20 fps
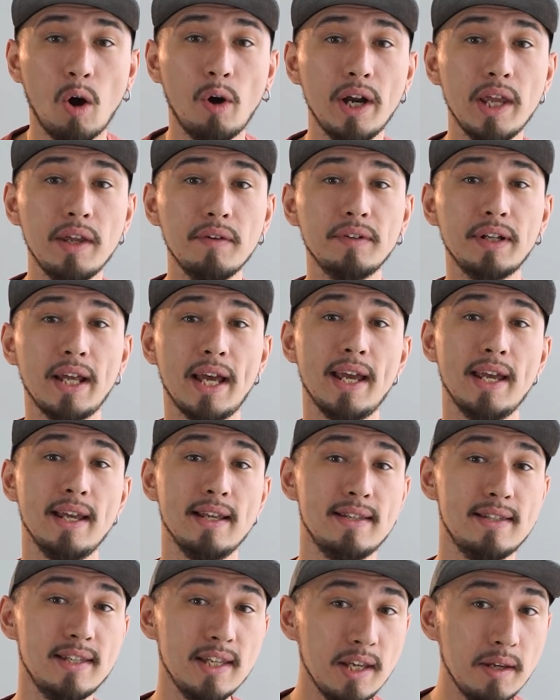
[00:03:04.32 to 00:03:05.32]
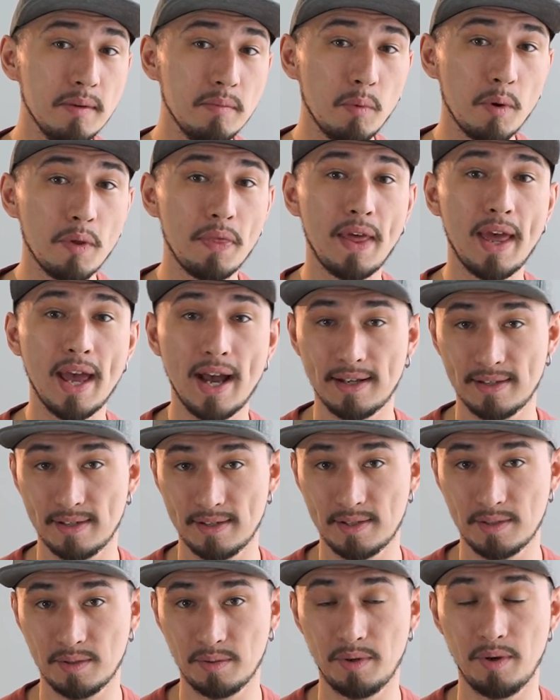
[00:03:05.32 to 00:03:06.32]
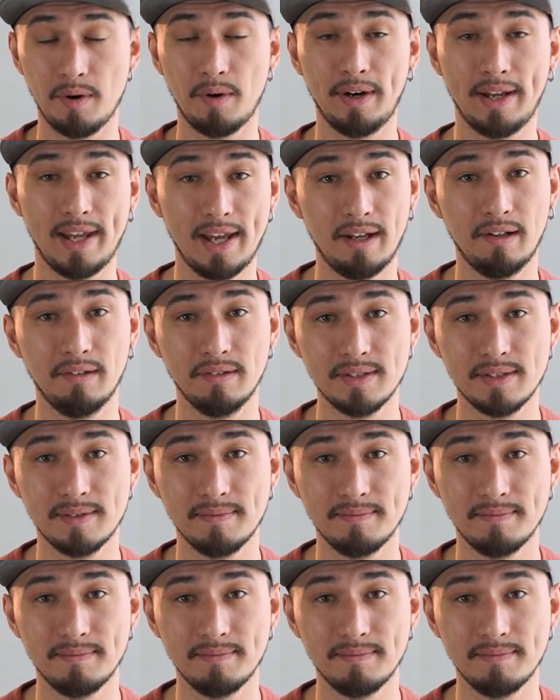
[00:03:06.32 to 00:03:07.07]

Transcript: or even a team with access to your account.